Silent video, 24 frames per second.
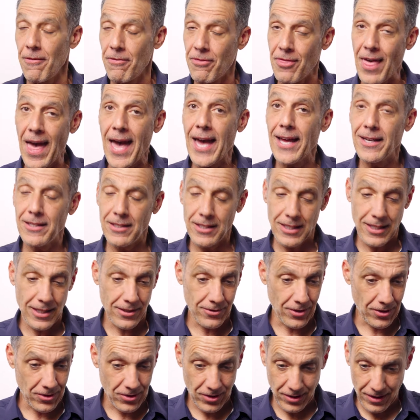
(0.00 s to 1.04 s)
And that
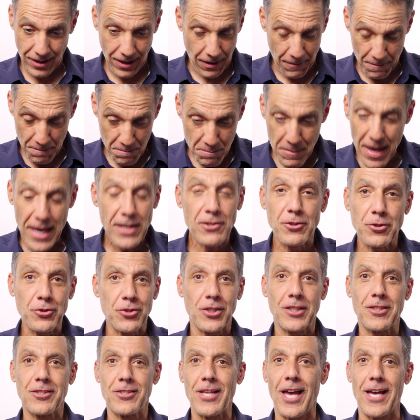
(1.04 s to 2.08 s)
is a, a major
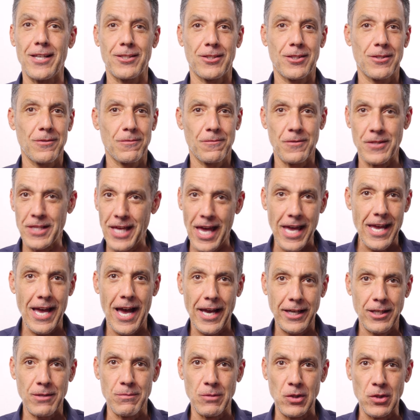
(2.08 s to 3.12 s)
success for the
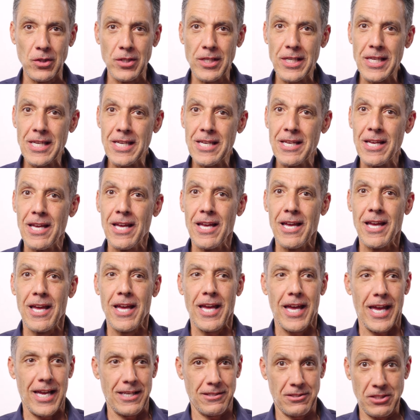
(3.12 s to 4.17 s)
AI community
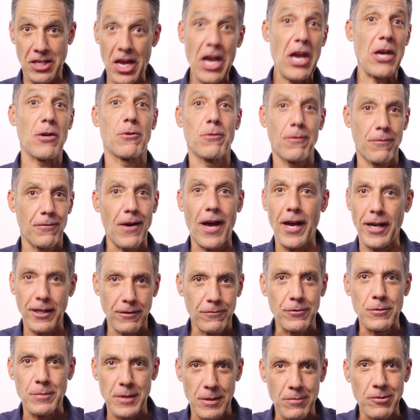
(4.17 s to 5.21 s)
and terrifying
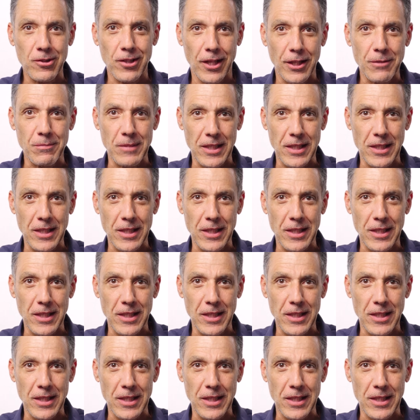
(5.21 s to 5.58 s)
for people like